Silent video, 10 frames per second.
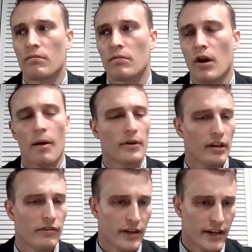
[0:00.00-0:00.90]
nominally
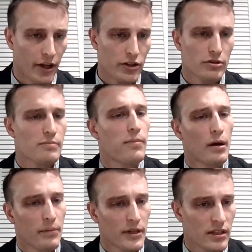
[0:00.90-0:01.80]
for intelligence
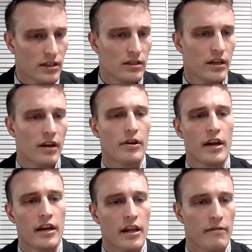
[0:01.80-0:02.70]
purposes, and
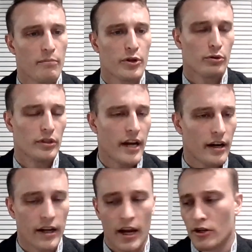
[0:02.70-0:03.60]
brutal
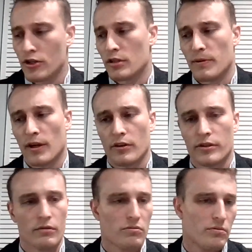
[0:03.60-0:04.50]
interrogations, but
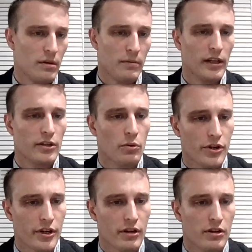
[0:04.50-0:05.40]
also seemingly
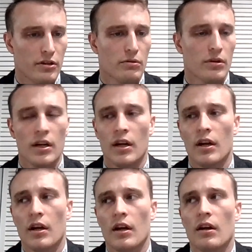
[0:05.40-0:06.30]
torture
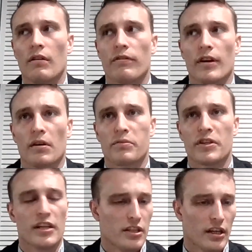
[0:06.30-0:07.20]
for
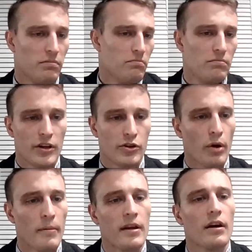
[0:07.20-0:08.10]
sadistic
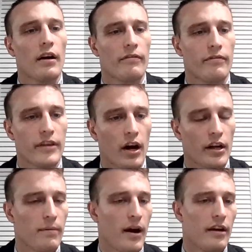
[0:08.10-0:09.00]
enjoyment of the
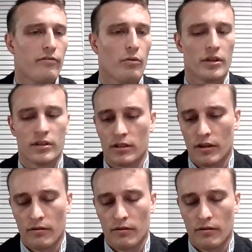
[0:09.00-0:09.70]
occupying forces.